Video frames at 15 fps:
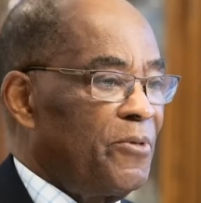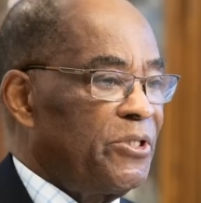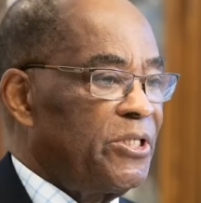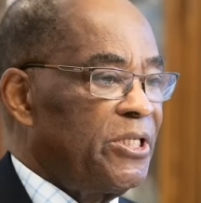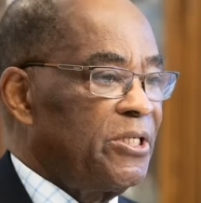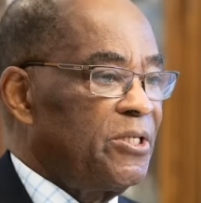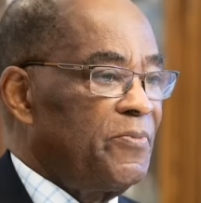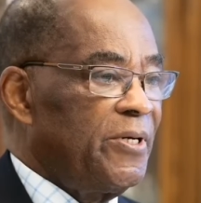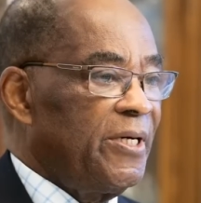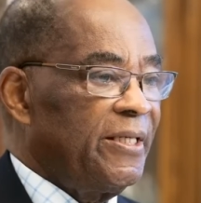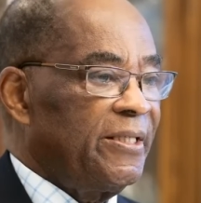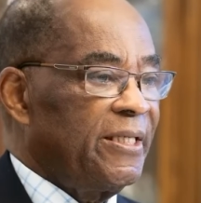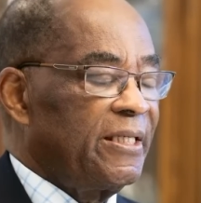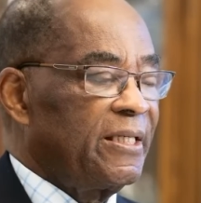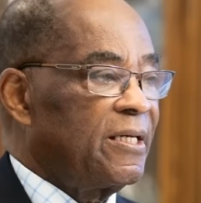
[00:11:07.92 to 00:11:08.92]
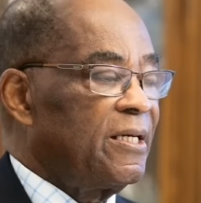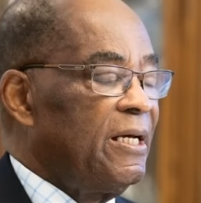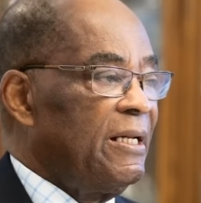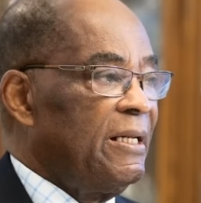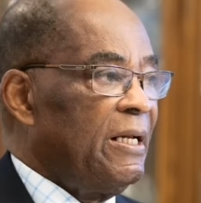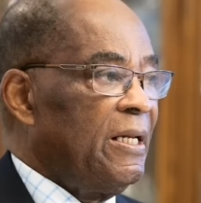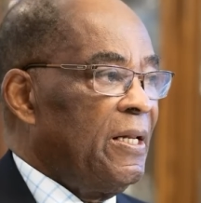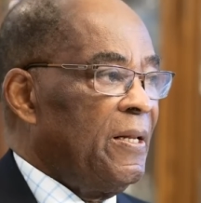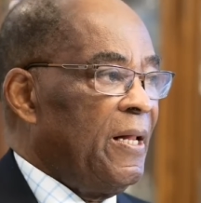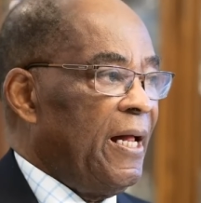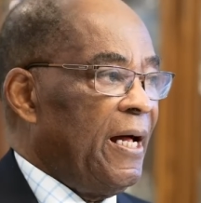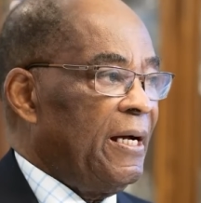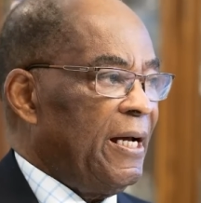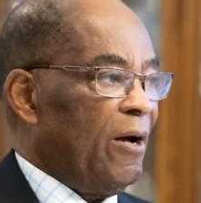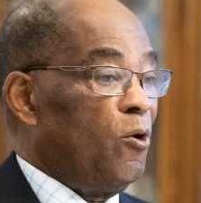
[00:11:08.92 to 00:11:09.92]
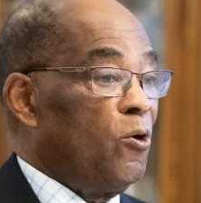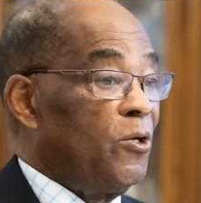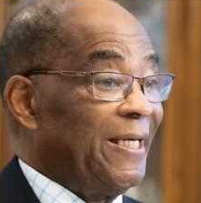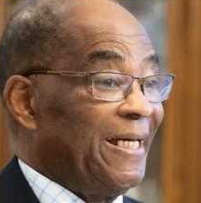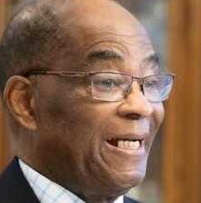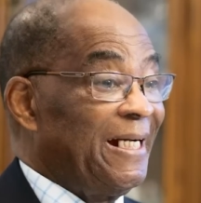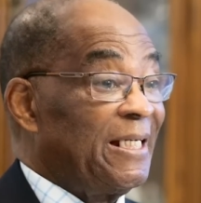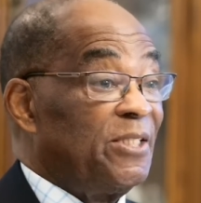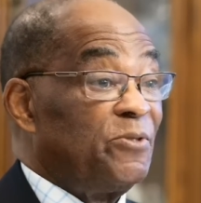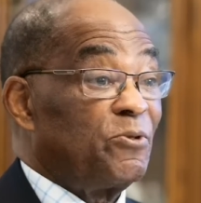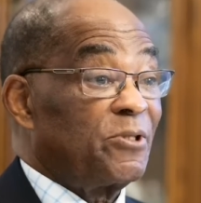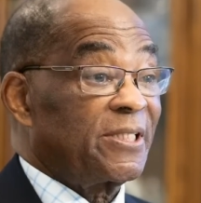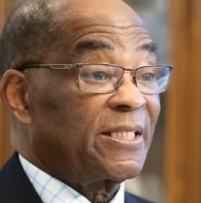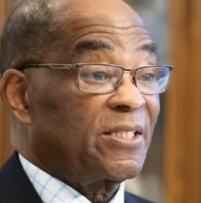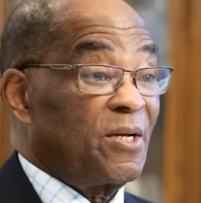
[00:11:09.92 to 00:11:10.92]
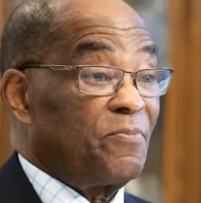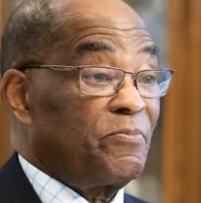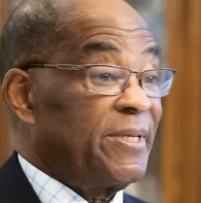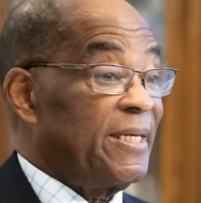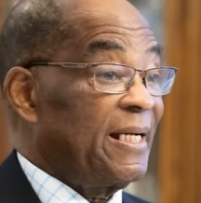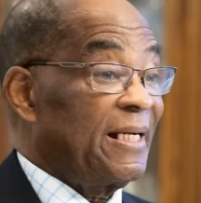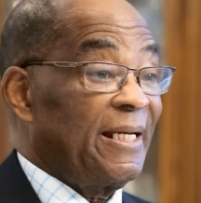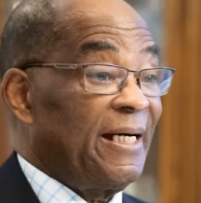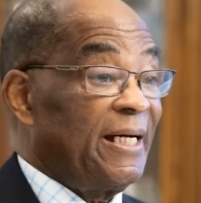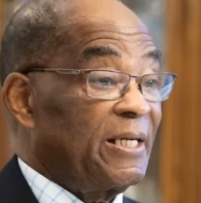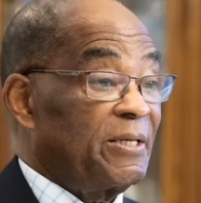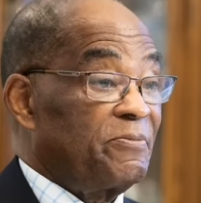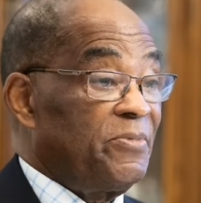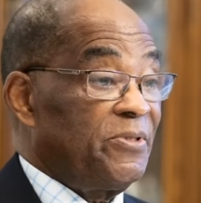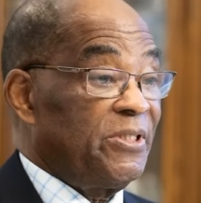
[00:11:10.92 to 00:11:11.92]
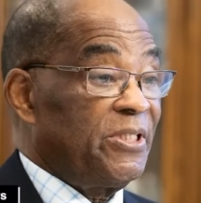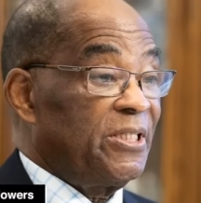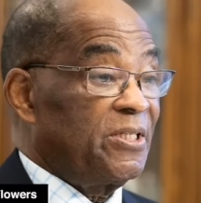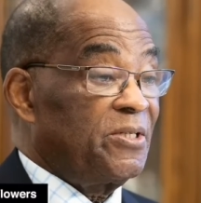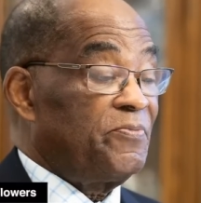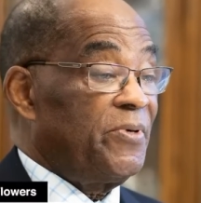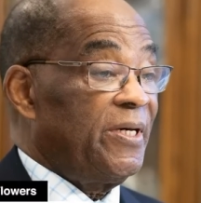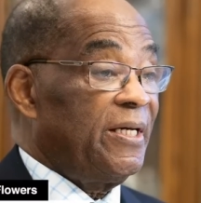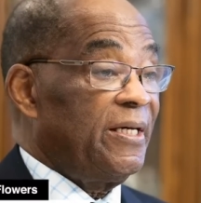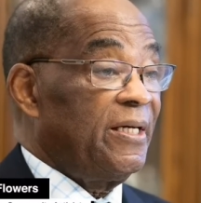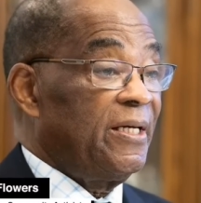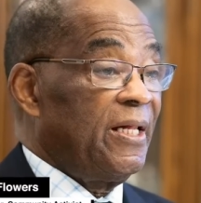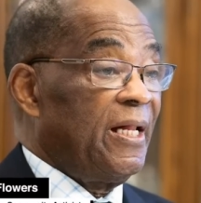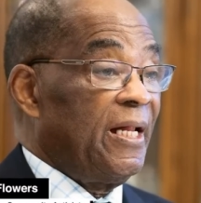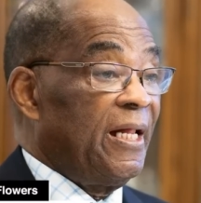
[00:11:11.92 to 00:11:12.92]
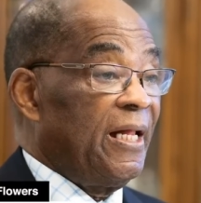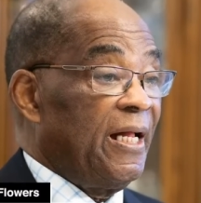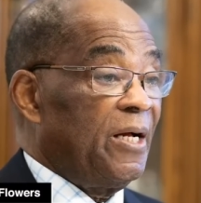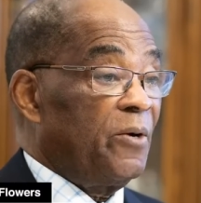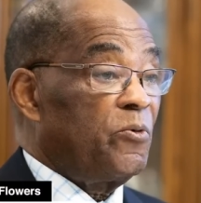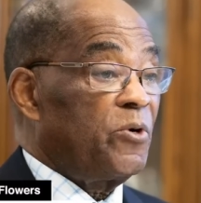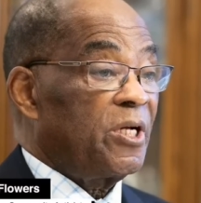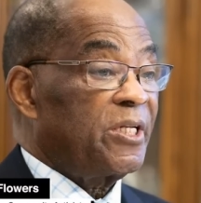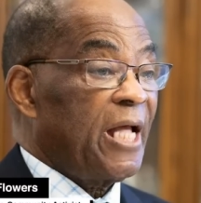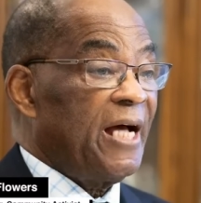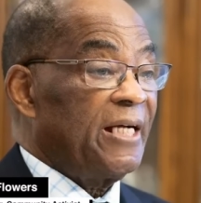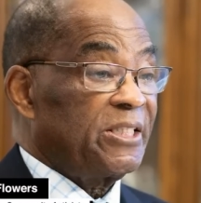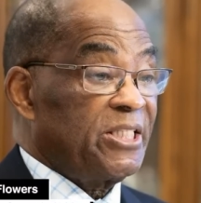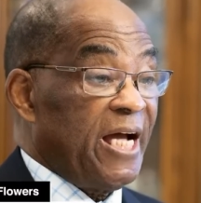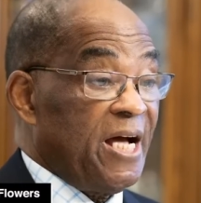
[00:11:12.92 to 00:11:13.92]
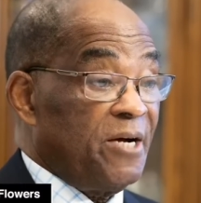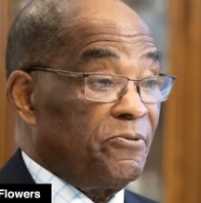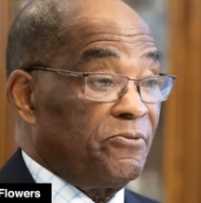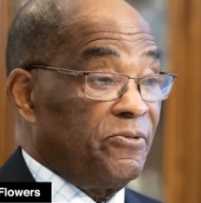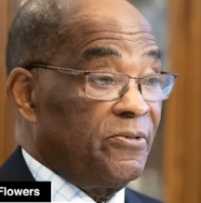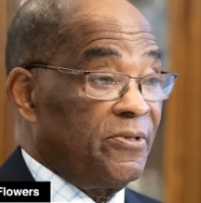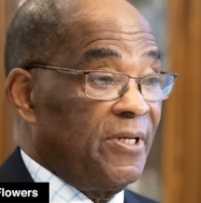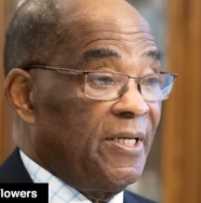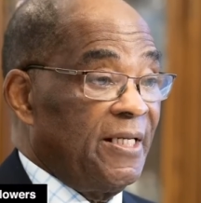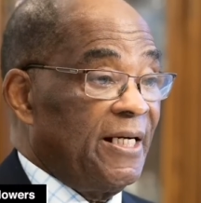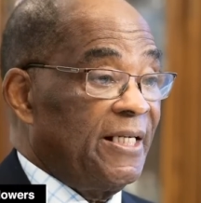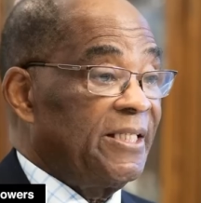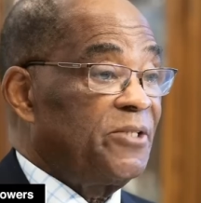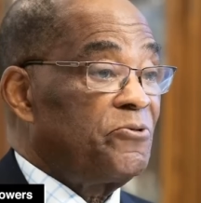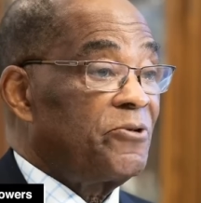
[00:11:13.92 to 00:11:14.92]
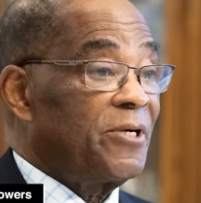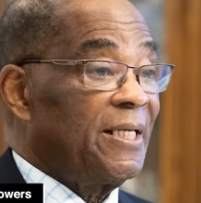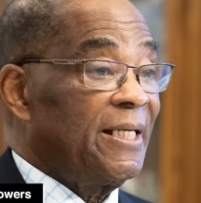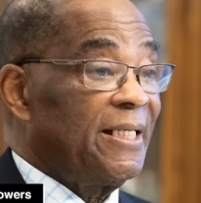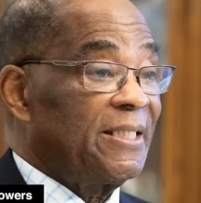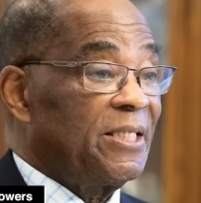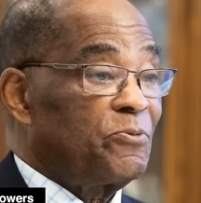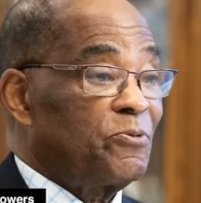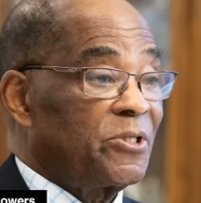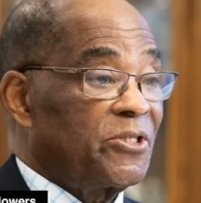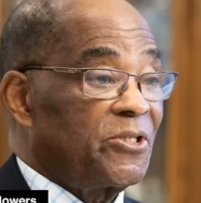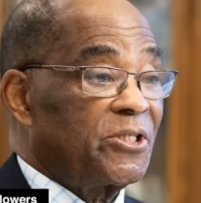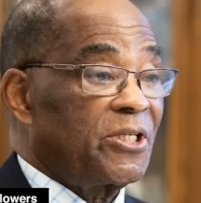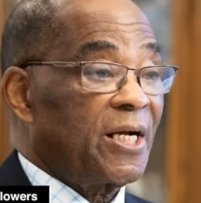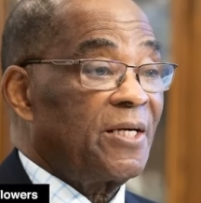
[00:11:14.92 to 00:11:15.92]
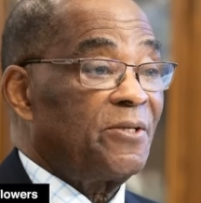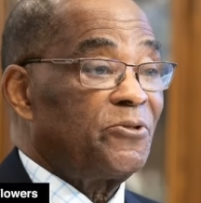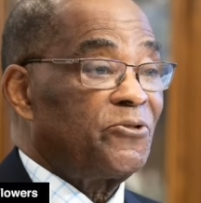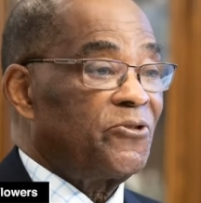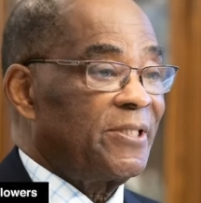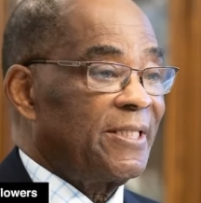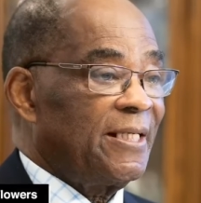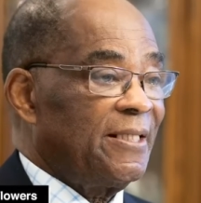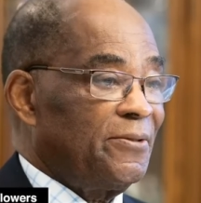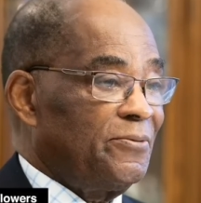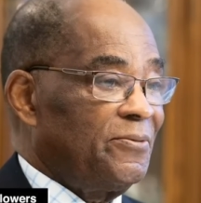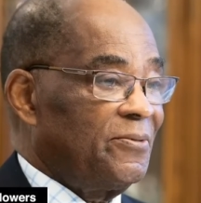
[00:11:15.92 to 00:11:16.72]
Montego Bay, I think all England was something like Montego Bay, with a town. I didn't realize it was such a country town.